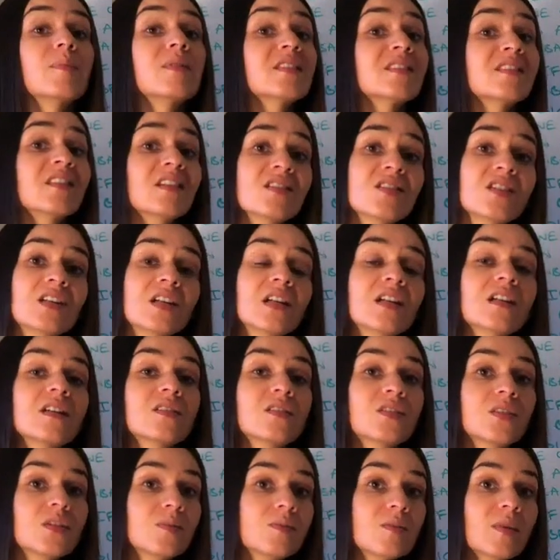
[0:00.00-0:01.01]
Positioning
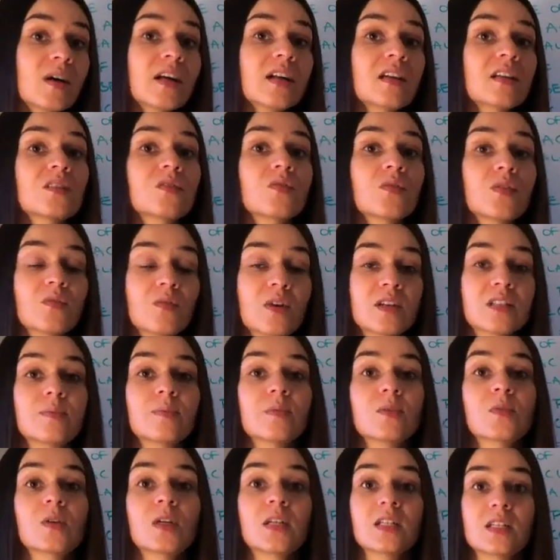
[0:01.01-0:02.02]
is humongous for
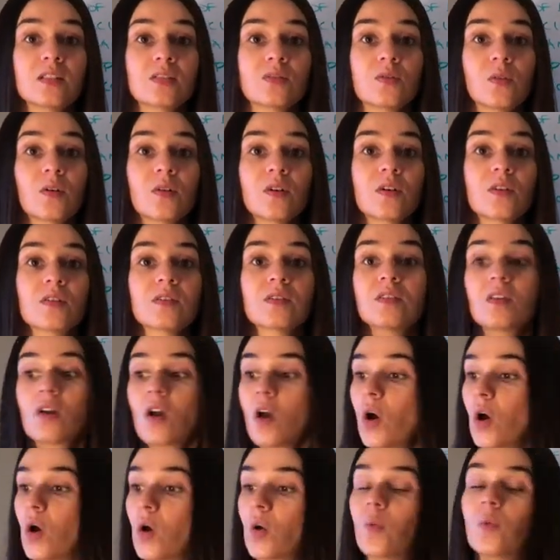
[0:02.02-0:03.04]
respiratory disorders.
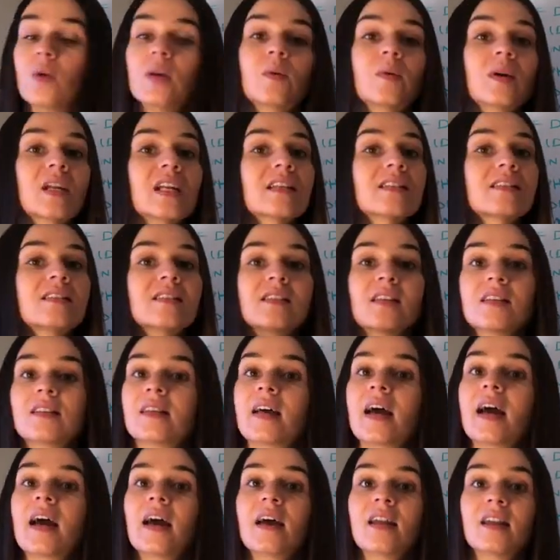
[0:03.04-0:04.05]
We wanna sit
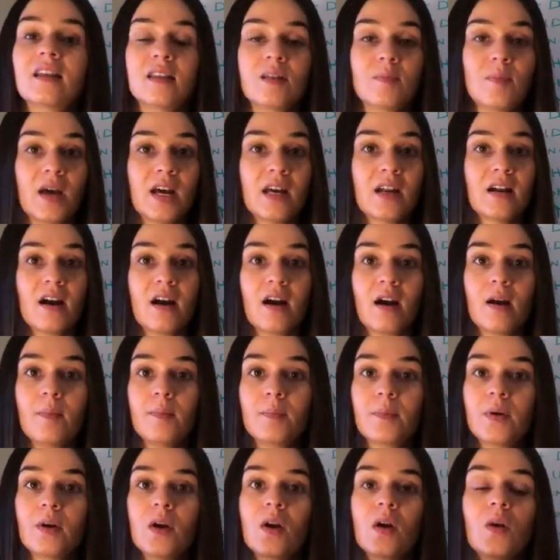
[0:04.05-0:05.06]
that head of the bed
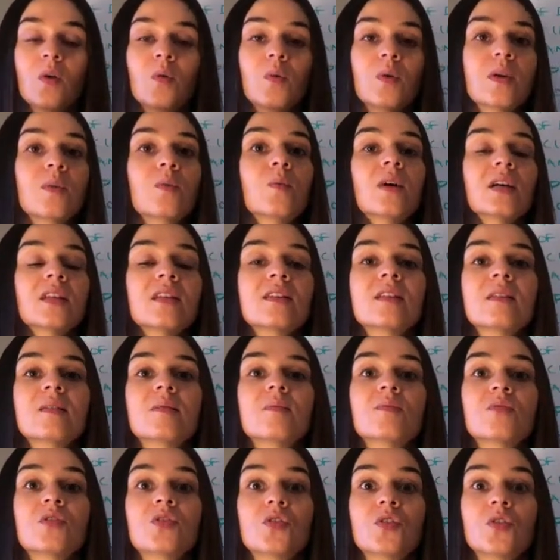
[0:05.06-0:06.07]
up. We want
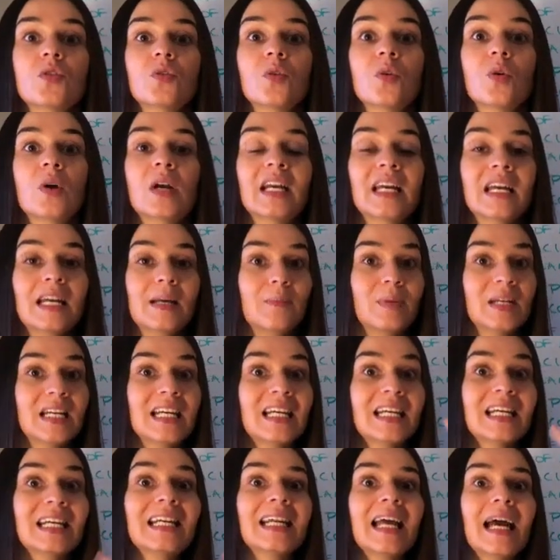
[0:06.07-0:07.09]
them to
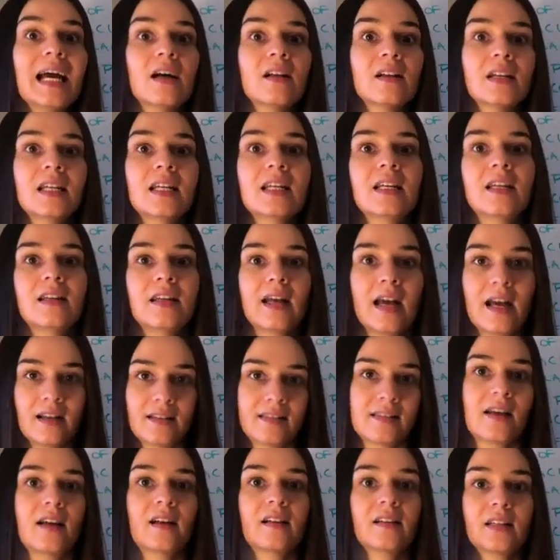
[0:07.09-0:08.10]
be inhaling and
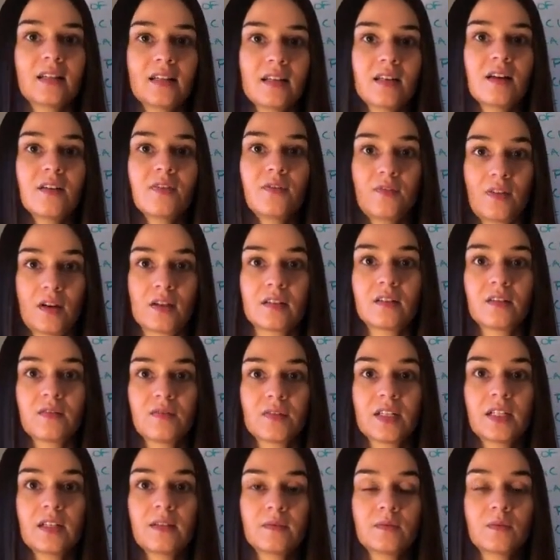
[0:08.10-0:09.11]
exhaling
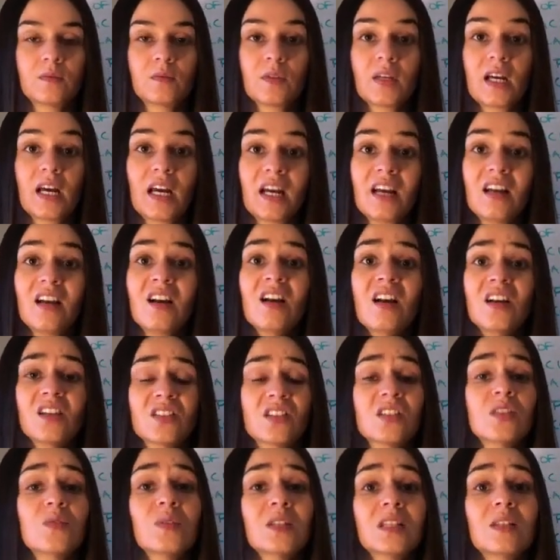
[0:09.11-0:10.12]
effectively, okay?
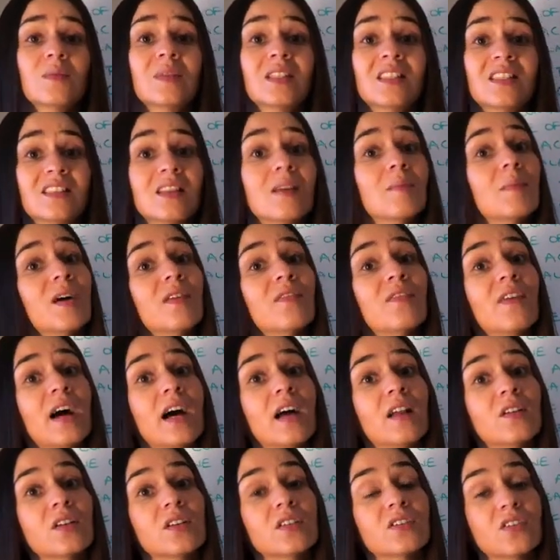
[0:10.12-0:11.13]
So you want them in
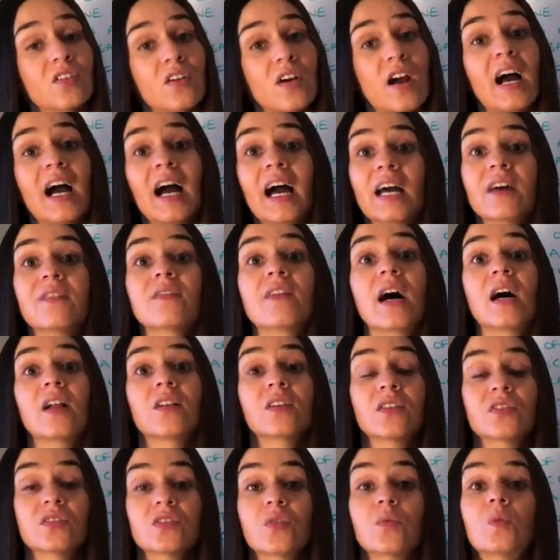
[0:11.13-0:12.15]
semi-foulers or
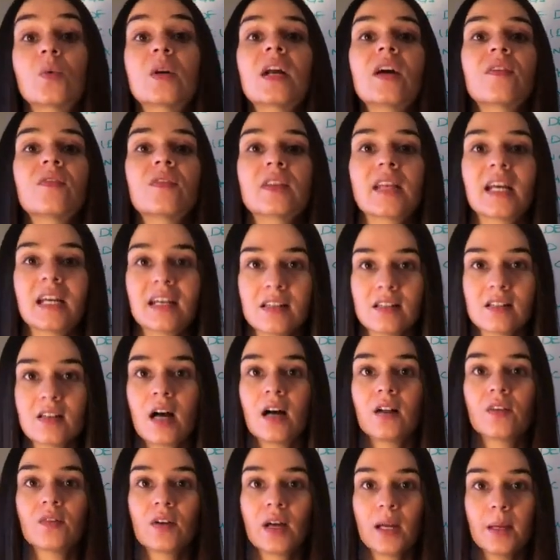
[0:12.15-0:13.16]
high-foulers to whatever they can
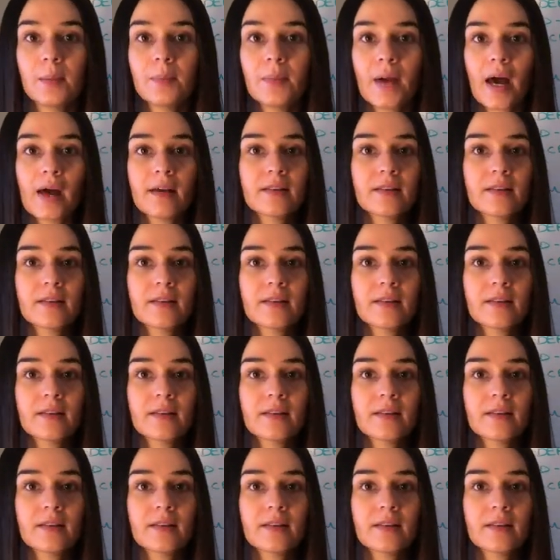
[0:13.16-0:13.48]
tolerate